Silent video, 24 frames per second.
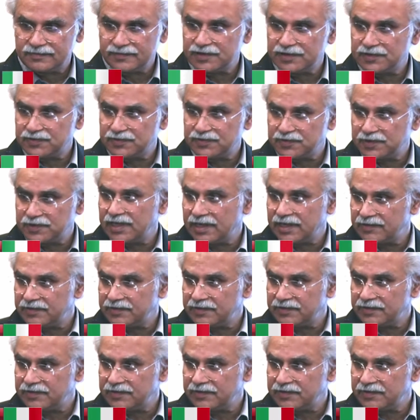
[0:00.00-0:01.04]
which we have in
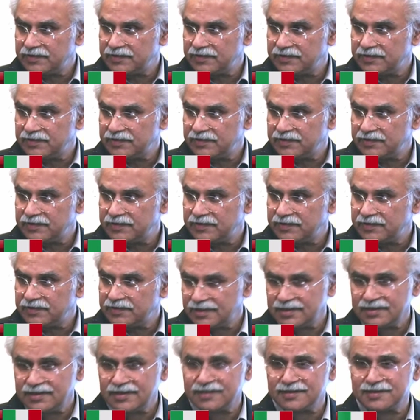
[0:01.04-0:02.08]
Pakistan.
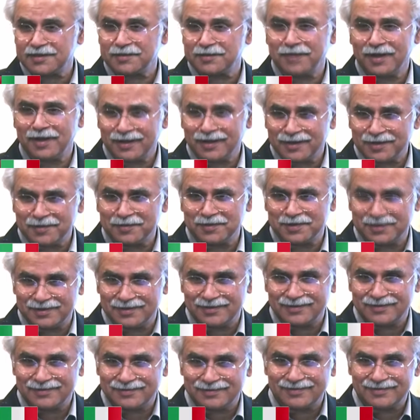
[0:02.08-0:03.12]
This is remarkable
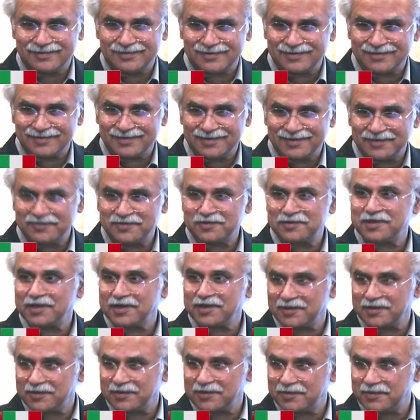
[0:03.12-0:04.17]
if you
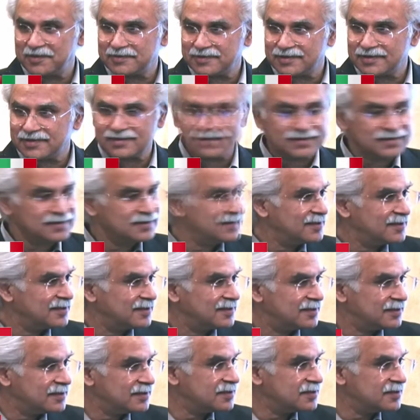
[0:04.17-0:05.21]
think about it.
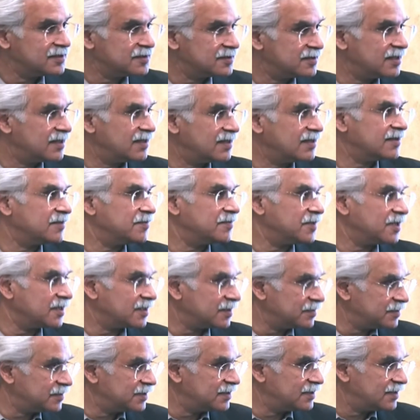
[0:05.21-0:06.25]
This is really
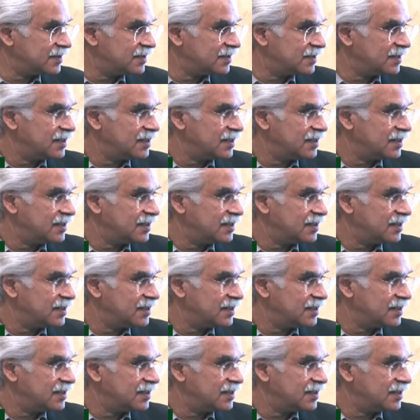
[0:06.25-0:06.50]
remarkable.